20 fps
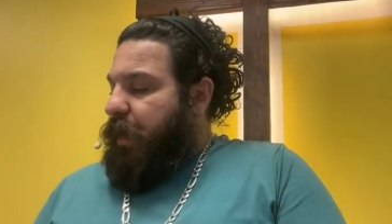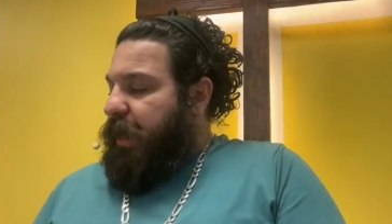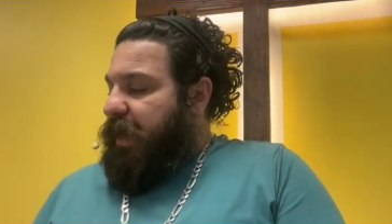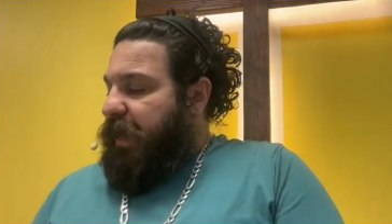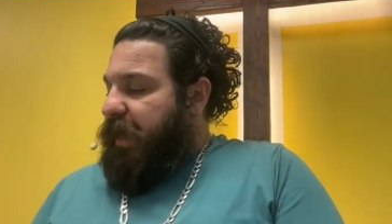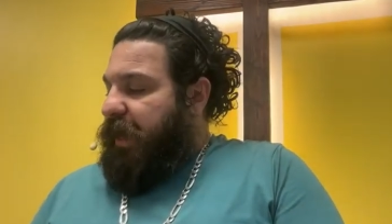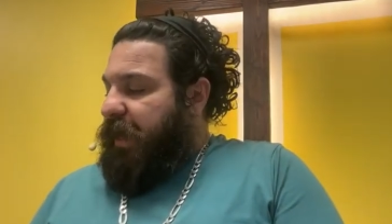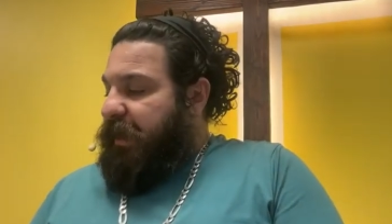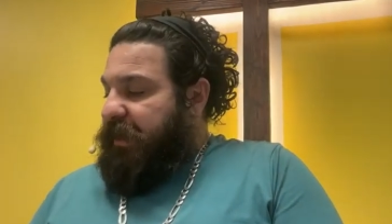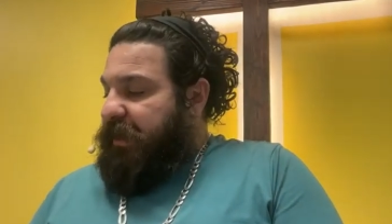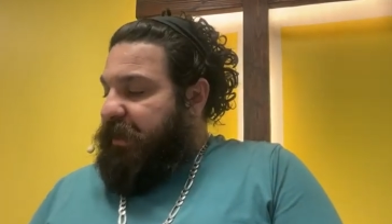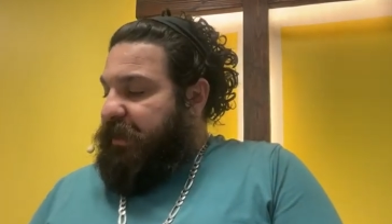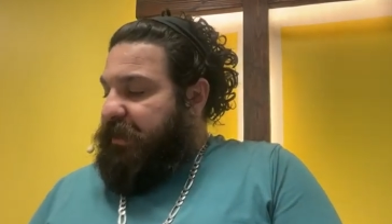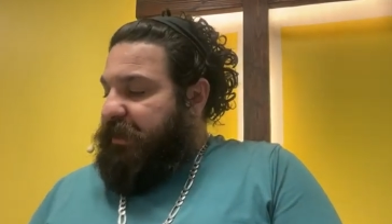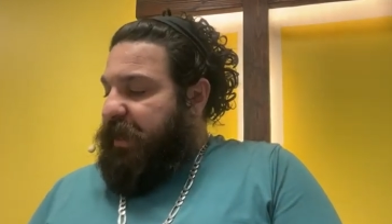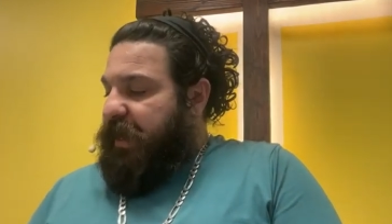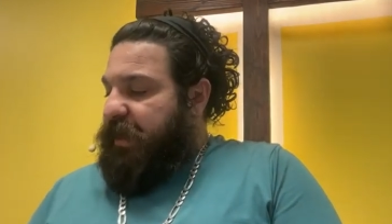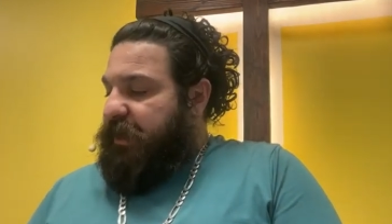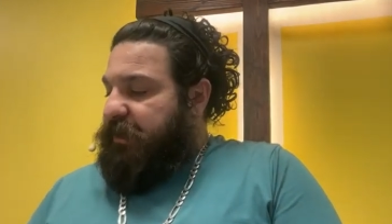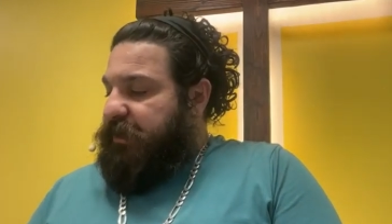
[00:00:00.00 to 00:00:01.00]
And again, he
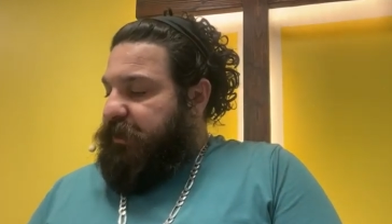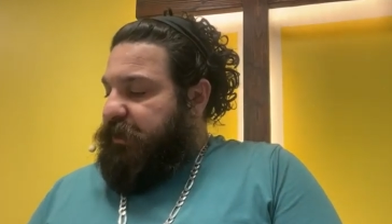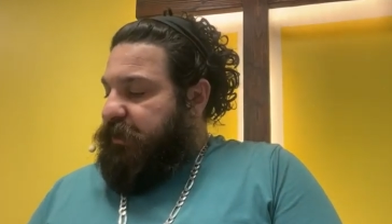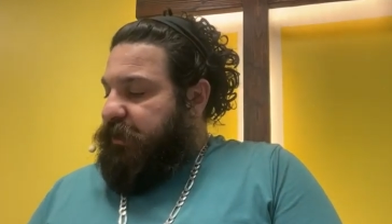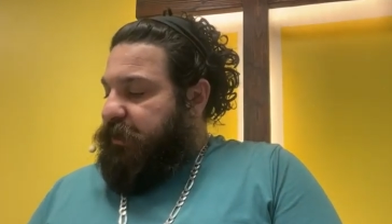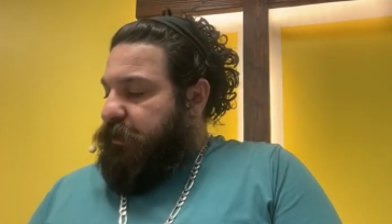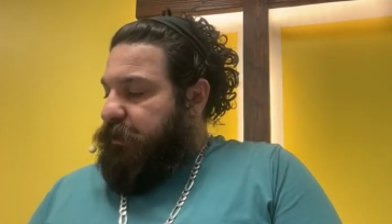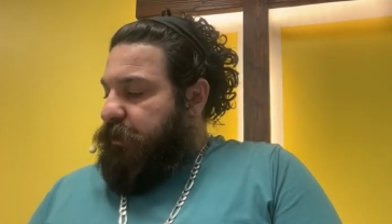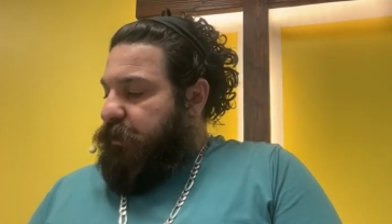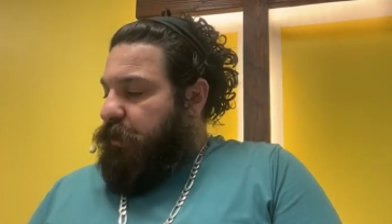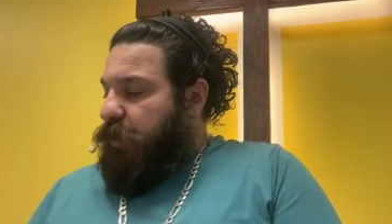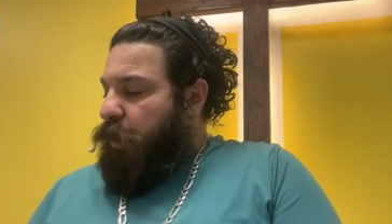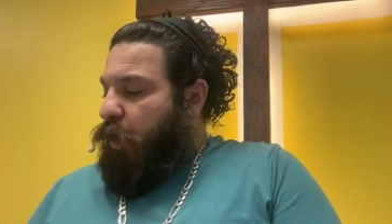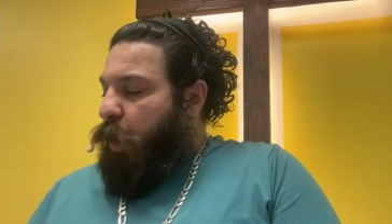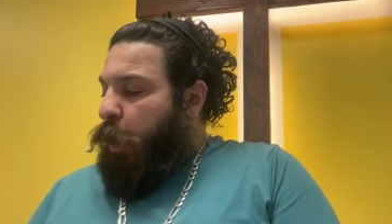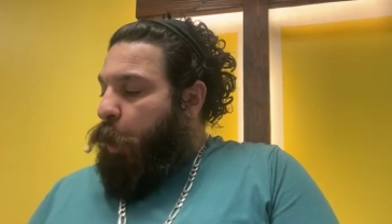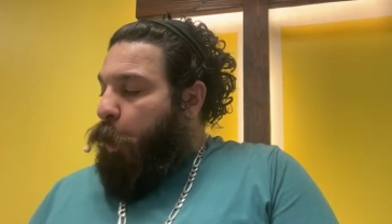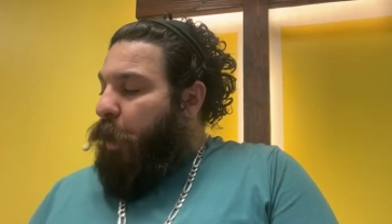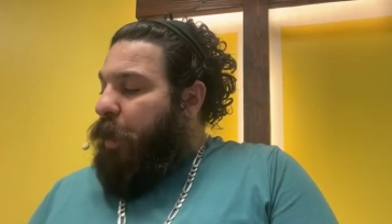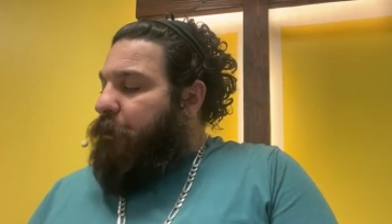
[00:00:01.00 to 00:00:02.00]
says,
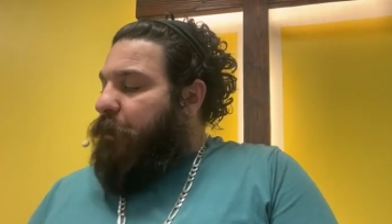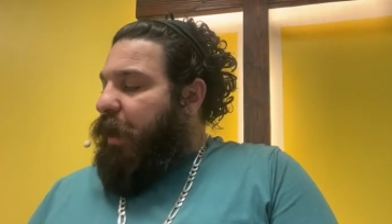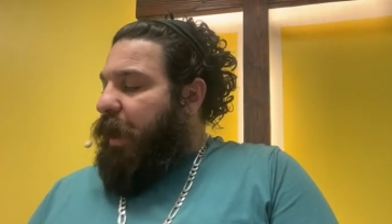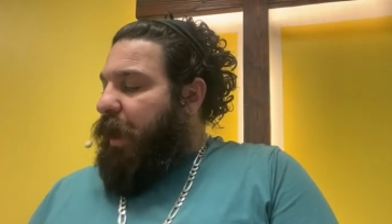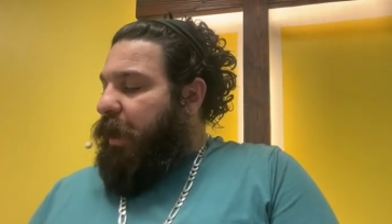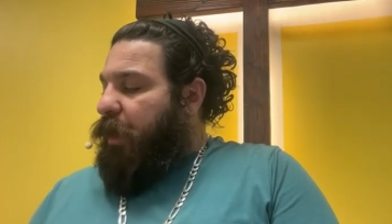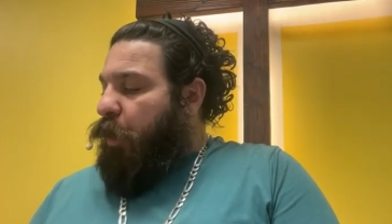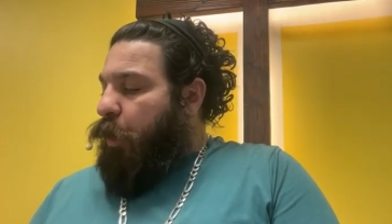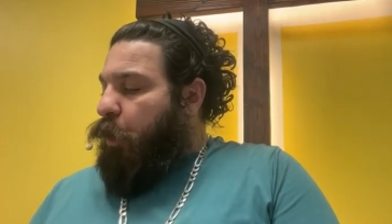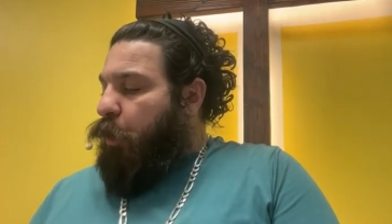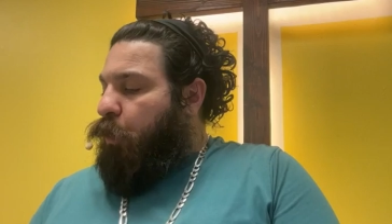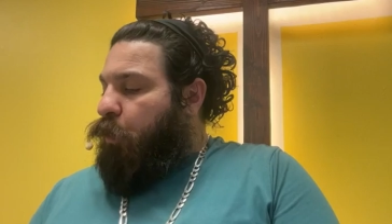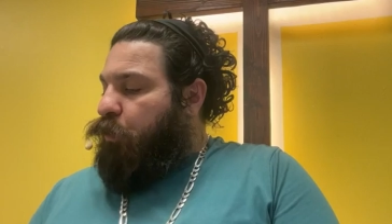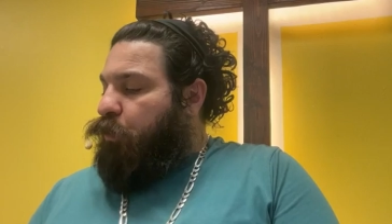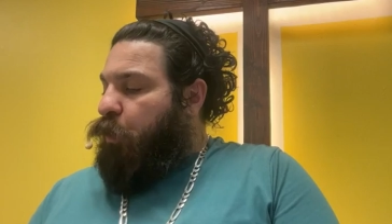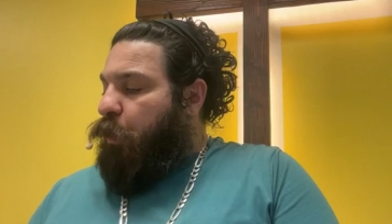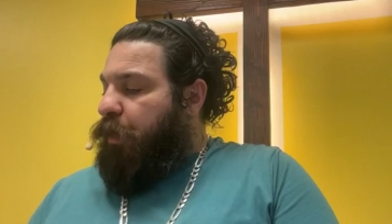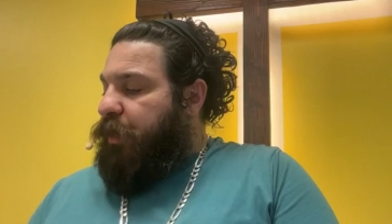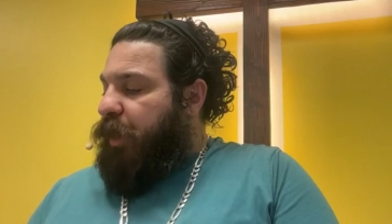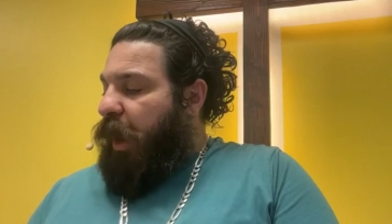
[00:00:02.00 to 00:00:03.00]
Who am I, O
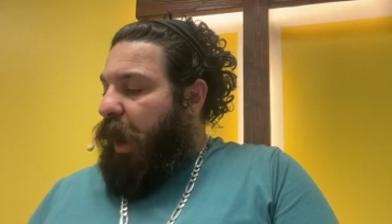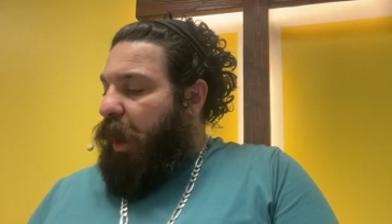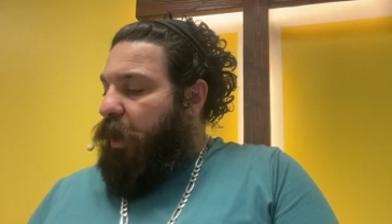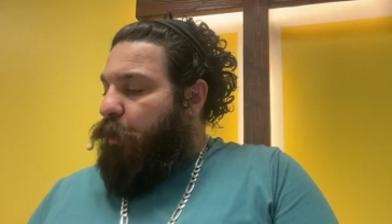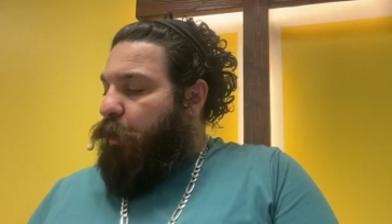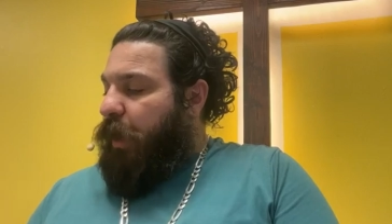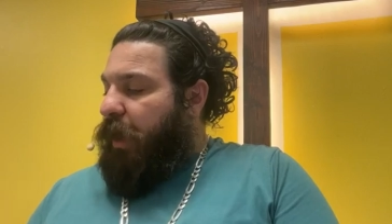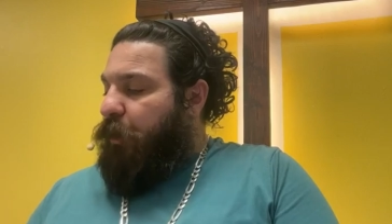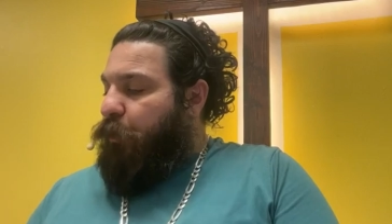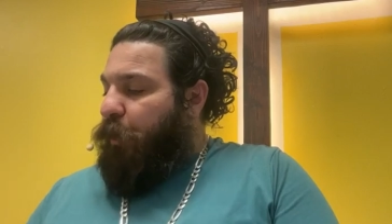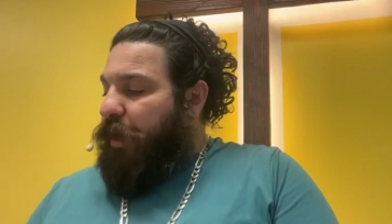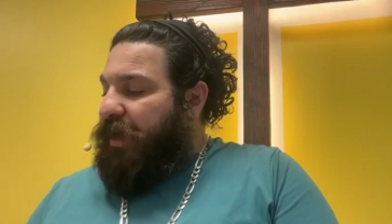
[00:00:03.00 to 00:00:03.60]
Lord Yahweh?